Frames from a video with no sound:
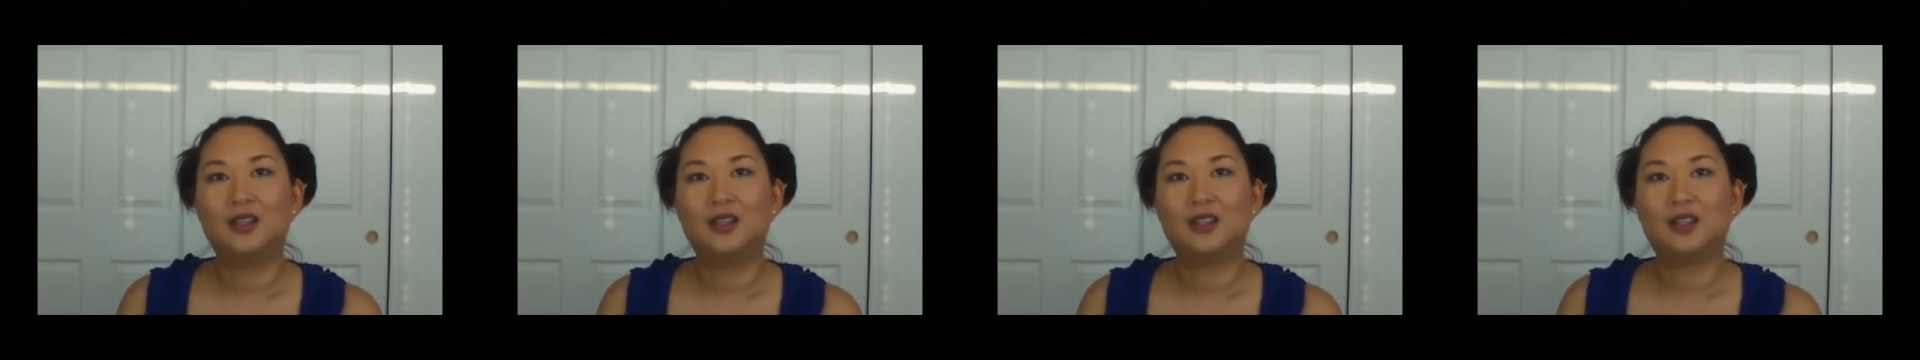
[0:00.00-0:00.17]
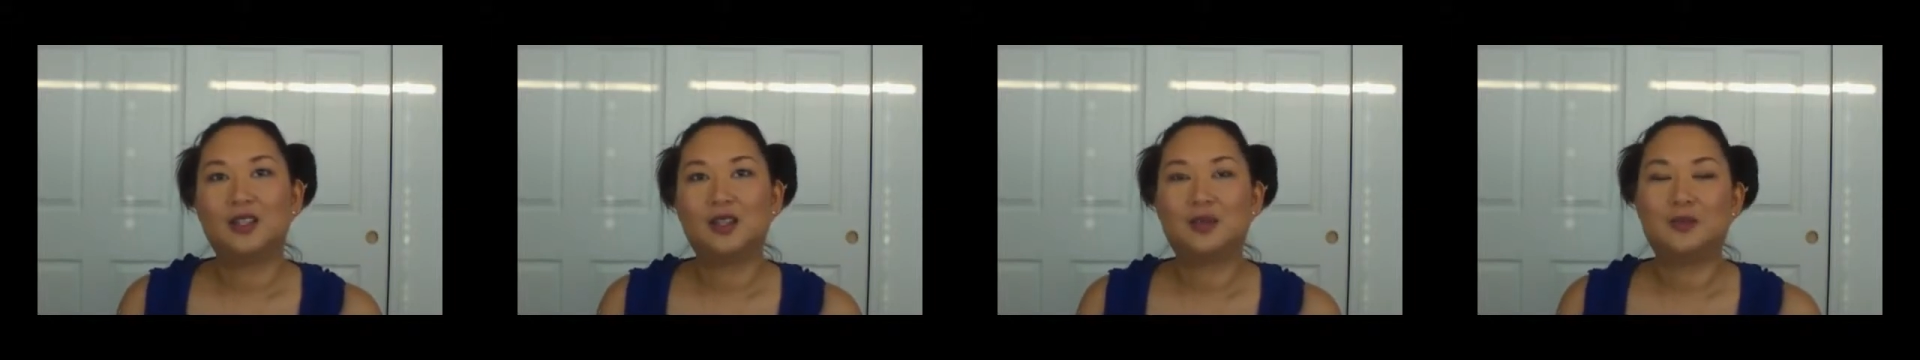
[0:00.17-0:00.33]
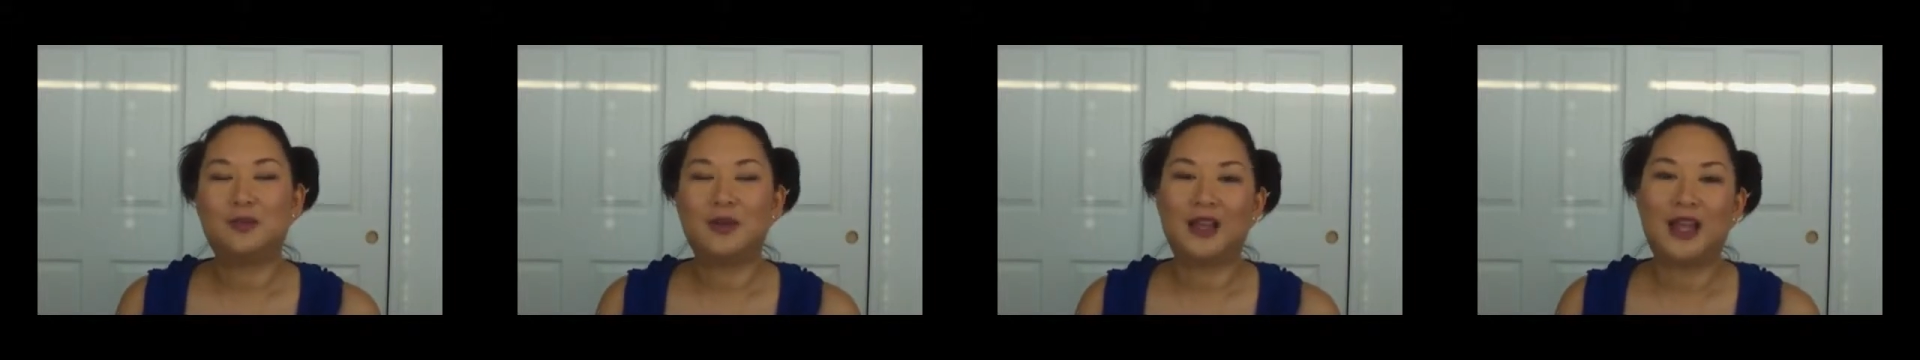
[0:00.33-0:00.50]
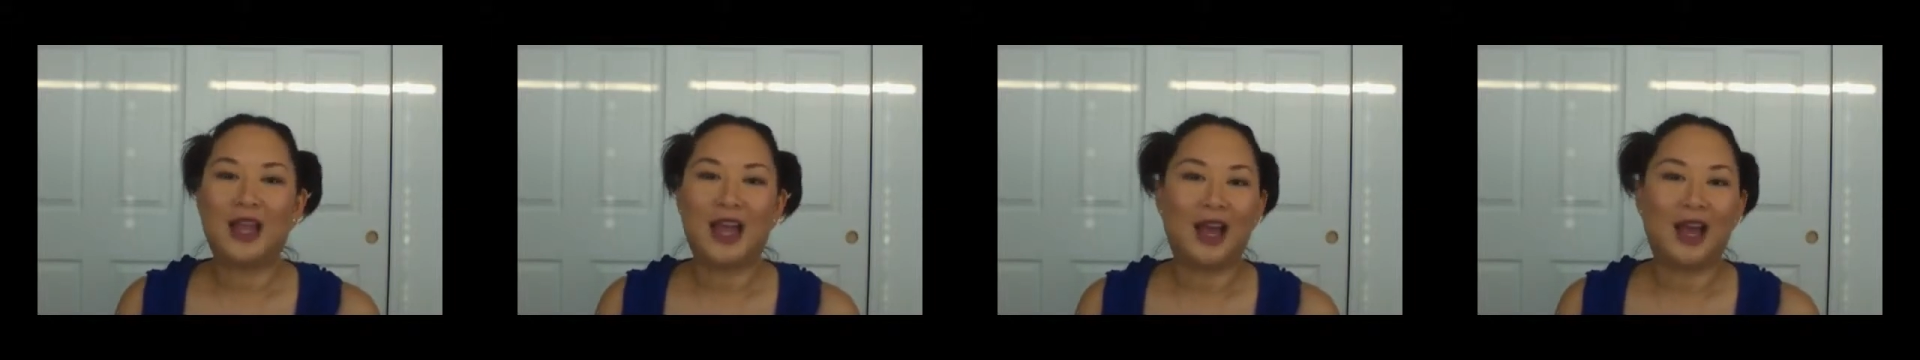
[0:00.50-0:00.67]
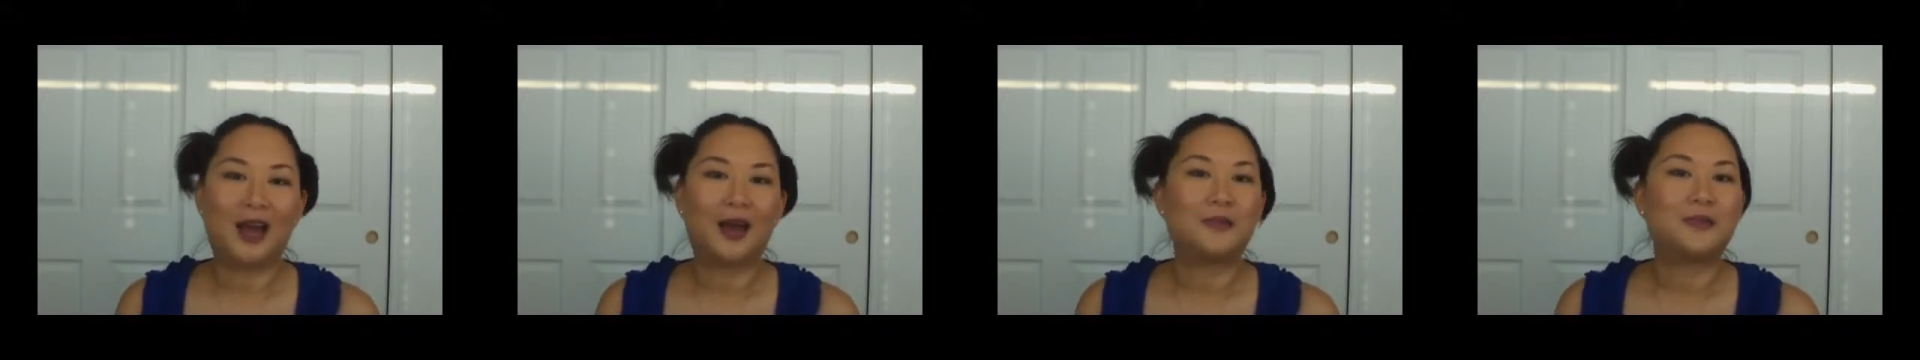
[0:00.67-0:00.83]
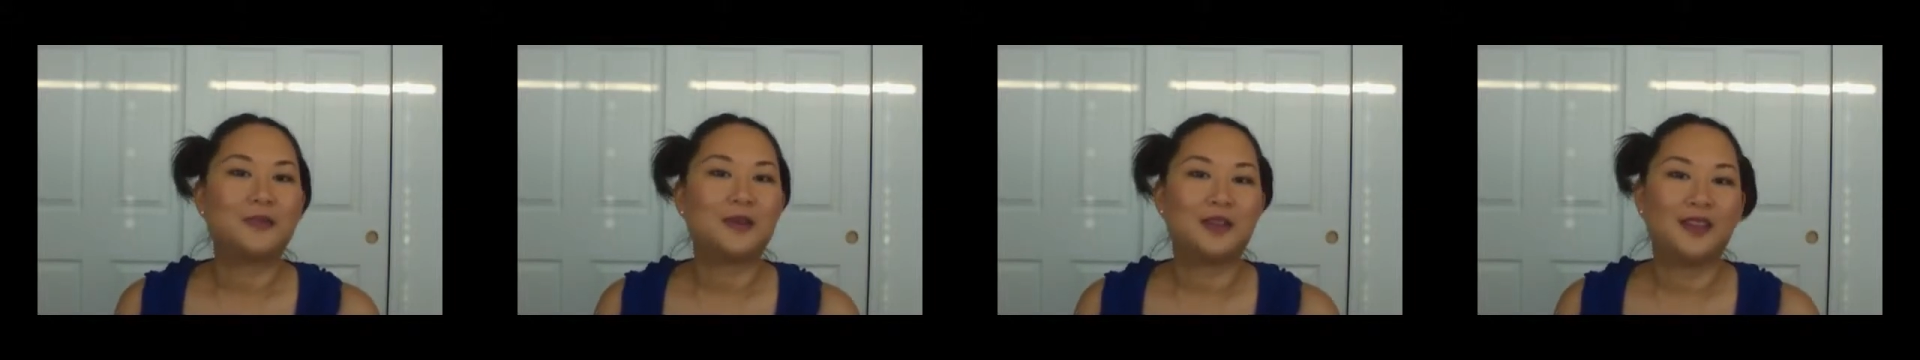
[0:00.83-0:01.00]
just being
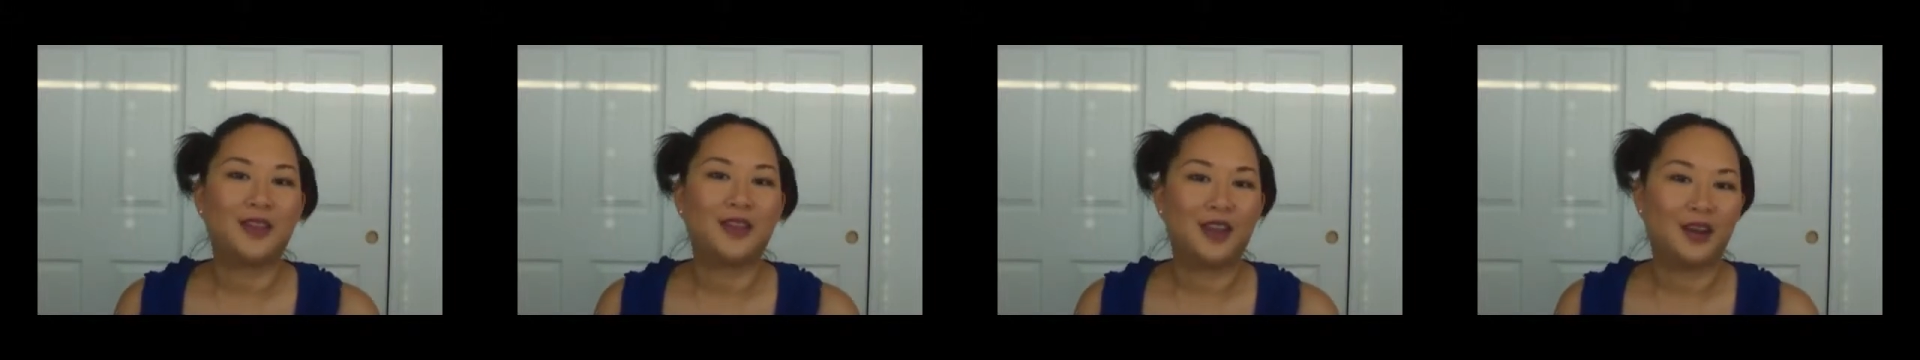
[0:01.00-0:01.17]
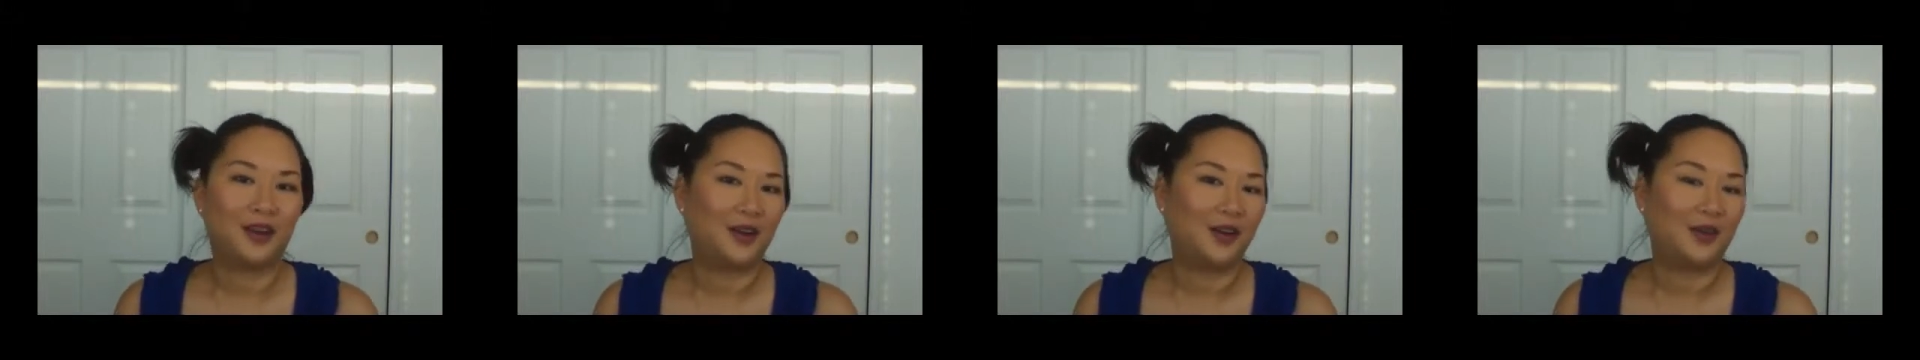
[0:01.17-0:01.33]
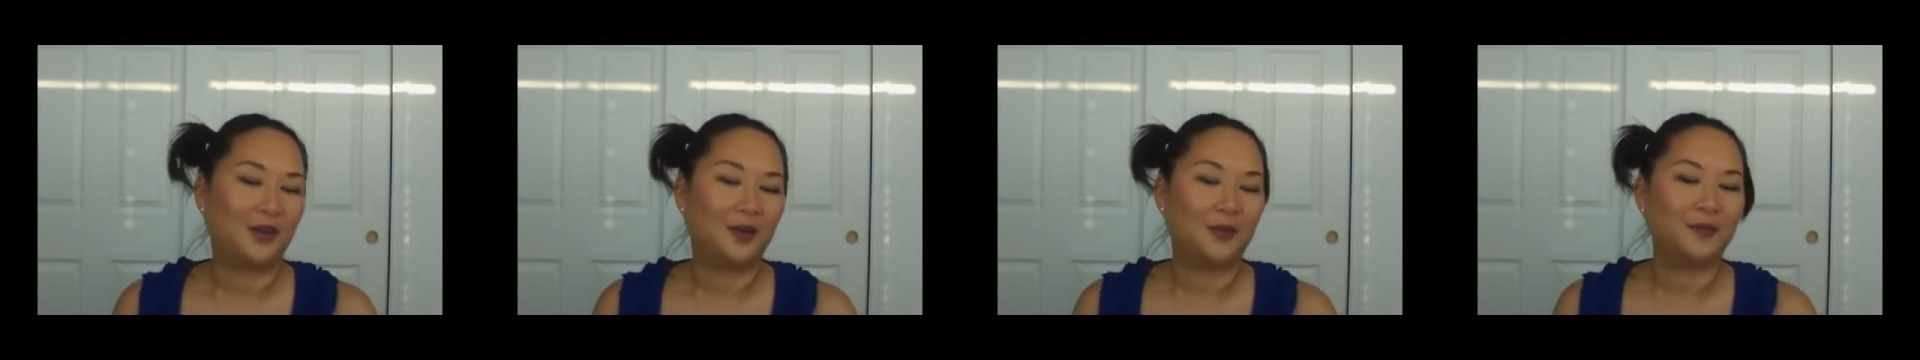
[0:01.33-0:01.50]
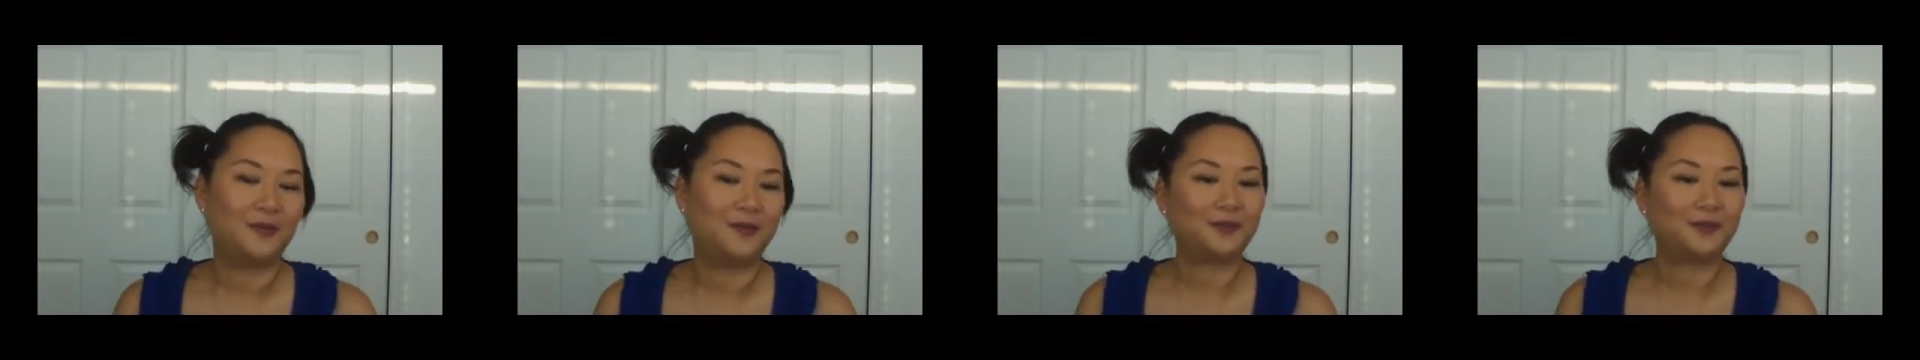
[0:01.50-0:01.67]
happy there.